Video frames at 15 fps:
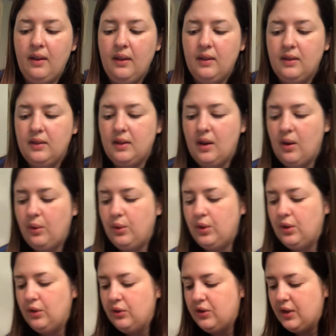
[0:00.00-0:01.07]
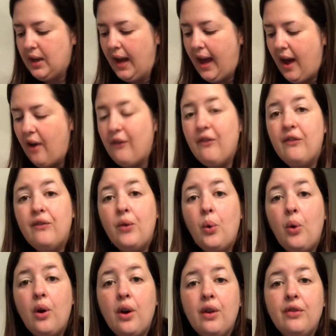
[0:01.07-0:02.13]
So you should have
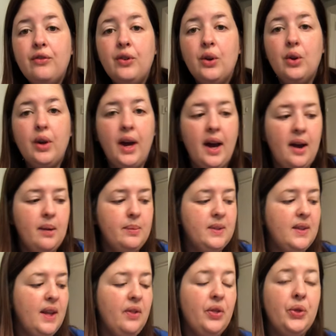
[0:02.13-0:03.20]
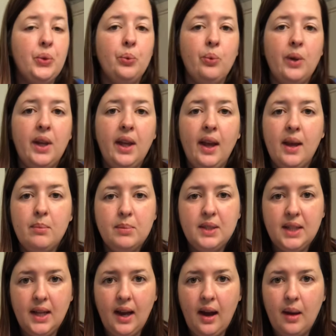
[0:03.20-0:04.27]
4 full cups and 3
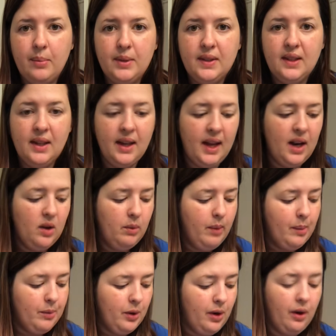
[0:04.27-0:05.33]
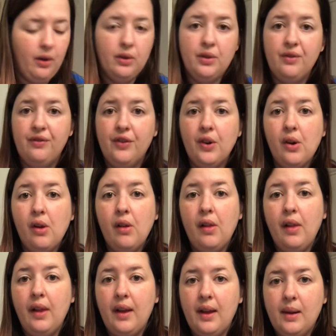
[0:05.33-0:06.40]
empty cups. And remember, it goes
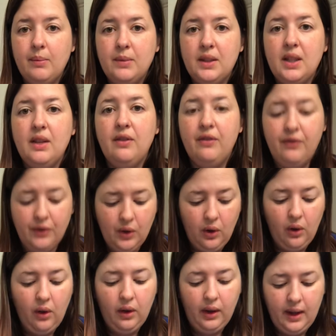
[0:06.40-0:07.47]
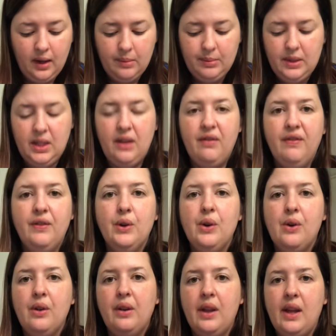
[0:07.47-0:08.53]
full, empty, full, empty,
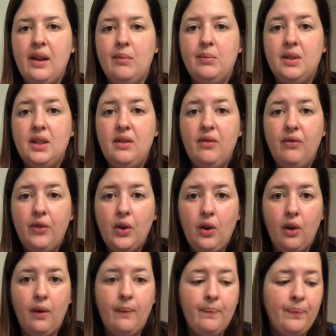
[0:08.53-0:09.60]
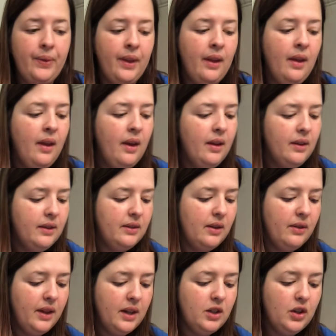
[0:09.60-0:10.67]
full, empty, full.
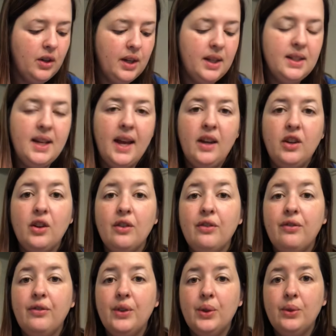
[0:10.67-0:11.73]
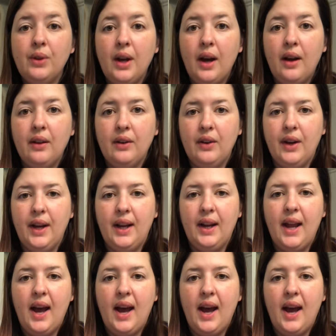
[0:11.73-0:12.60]
So then you're going to take your food coloring.